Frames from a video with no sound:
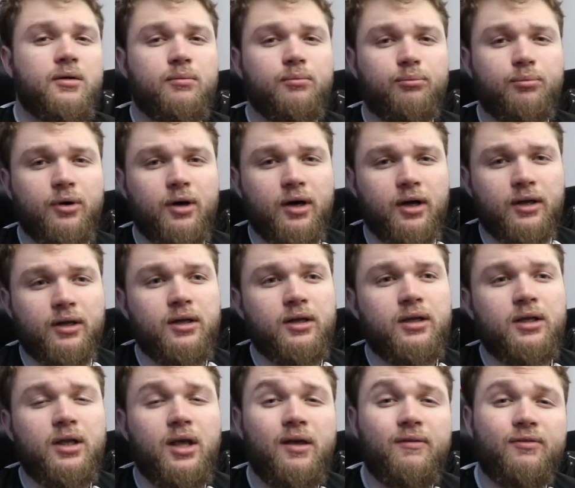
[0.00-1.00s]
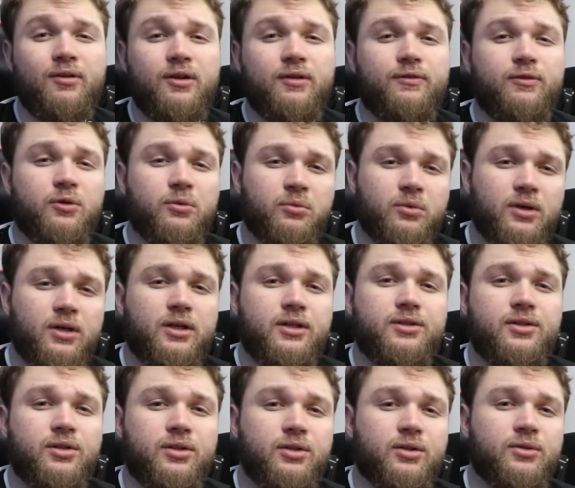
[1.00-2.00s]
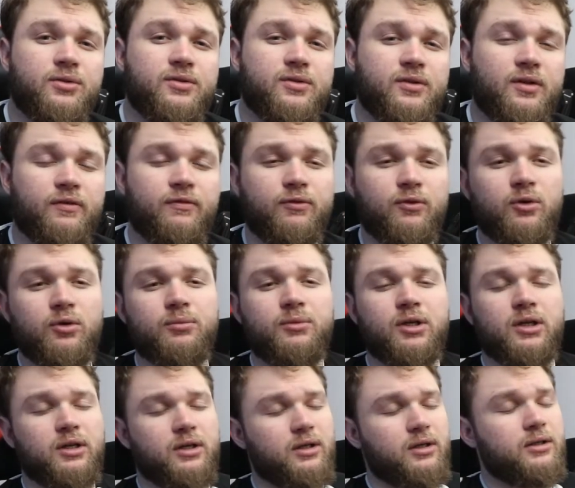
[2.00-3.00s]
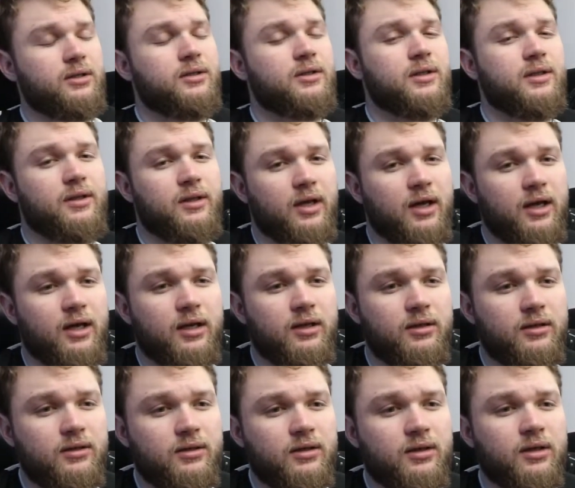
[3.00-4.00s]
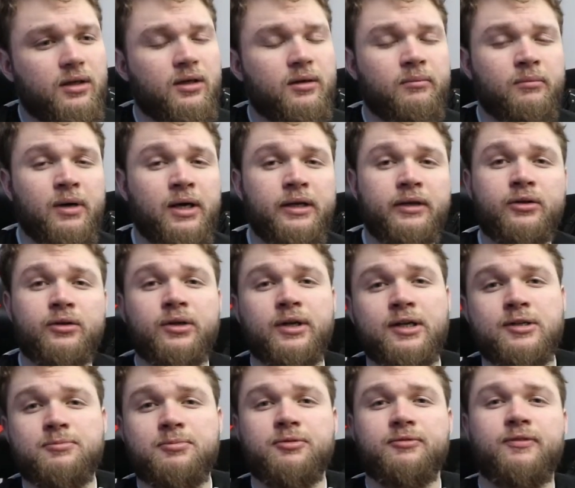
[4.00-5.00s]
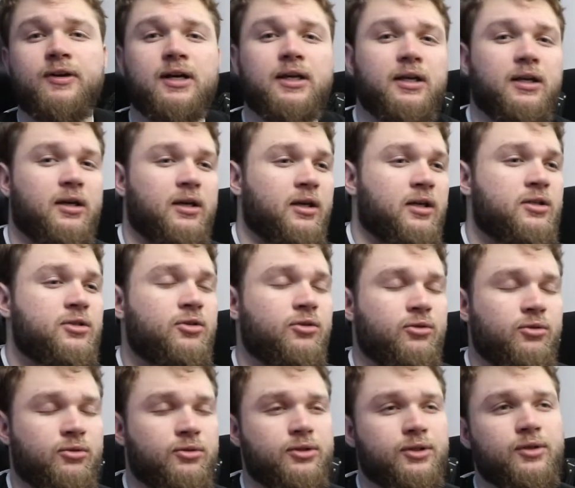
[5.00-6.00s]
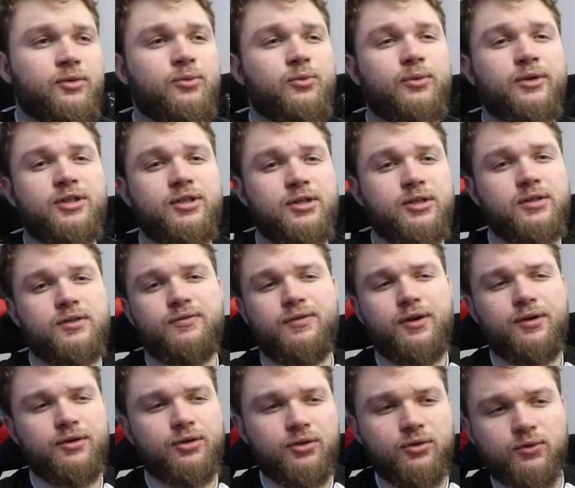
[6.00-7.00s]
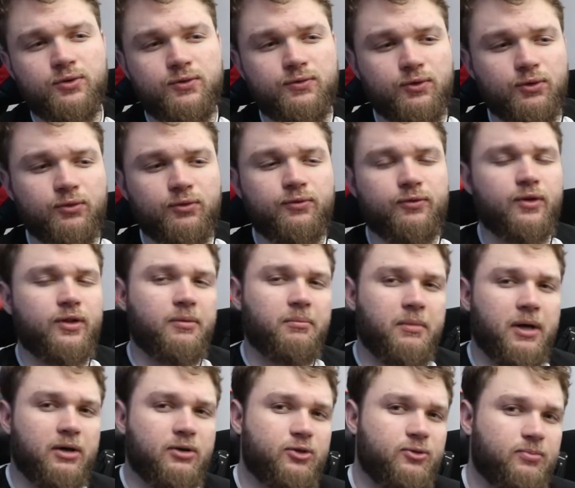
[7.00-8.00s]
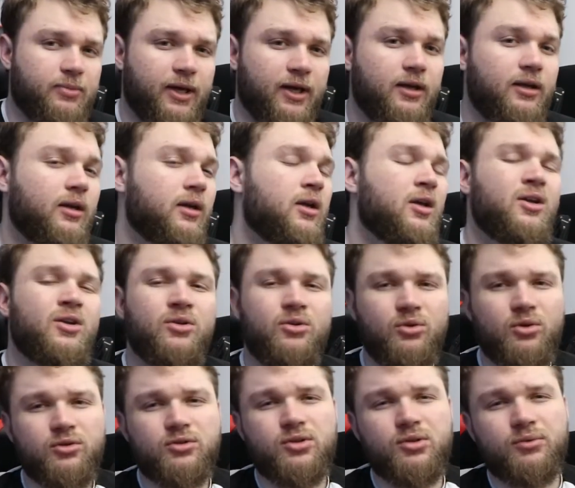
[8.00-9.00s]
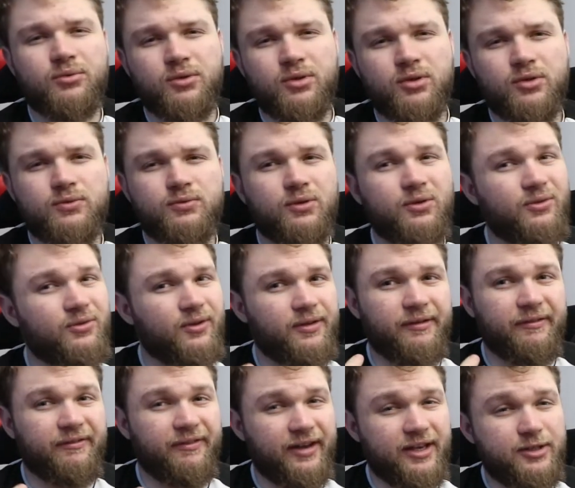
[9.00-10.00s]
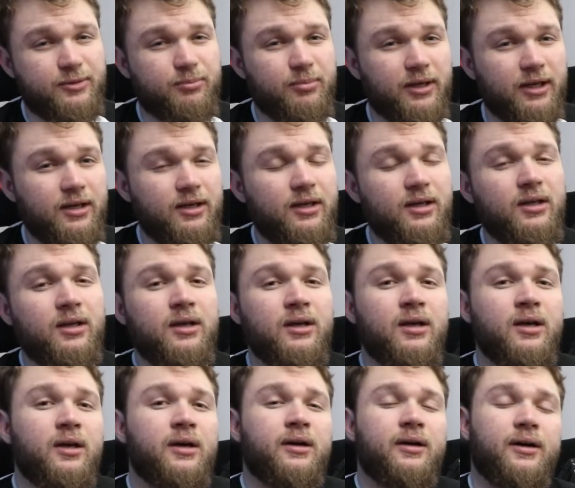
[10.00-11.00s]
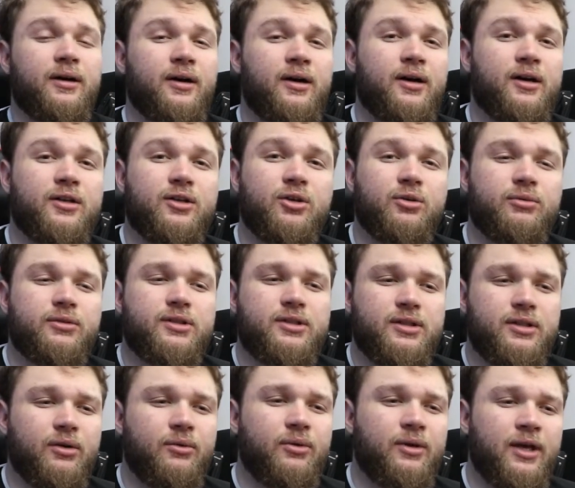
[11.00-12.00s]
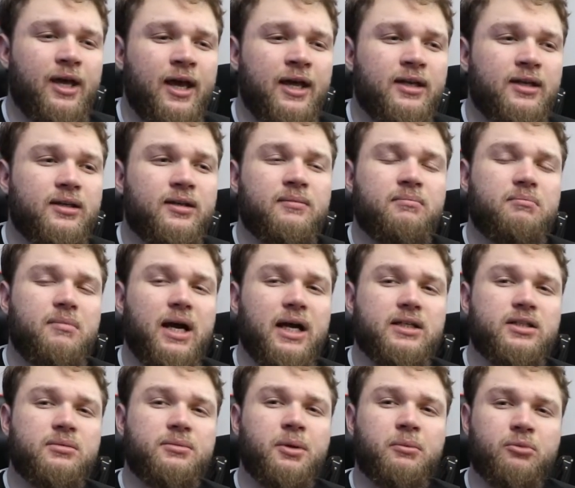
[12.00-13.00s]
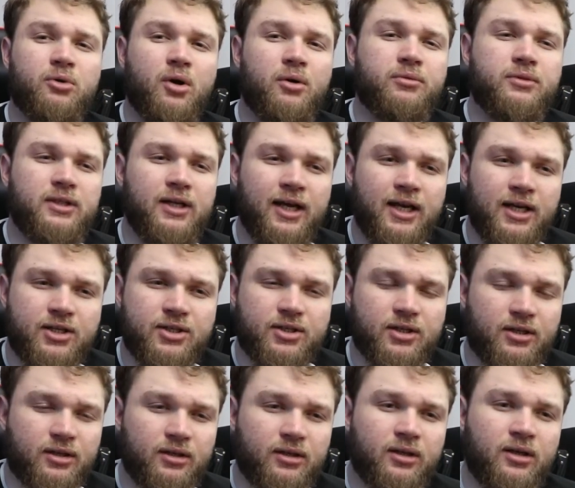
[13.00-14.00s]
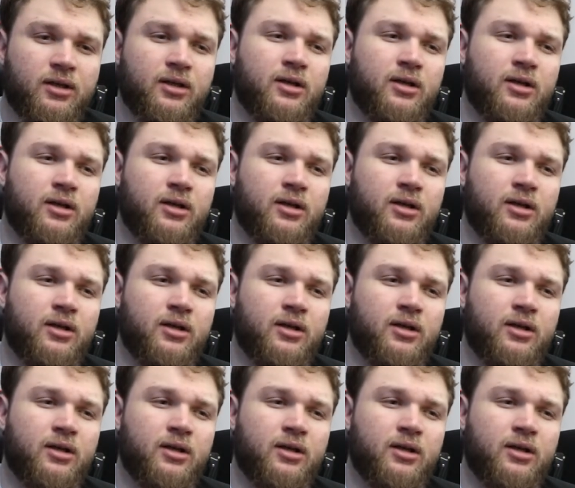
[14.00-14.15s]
But even if you were to use the formula that Michael has provided in his tutorial, which is very useful for the mouse bit, not so useful for the face bit, you would still get maximum rotation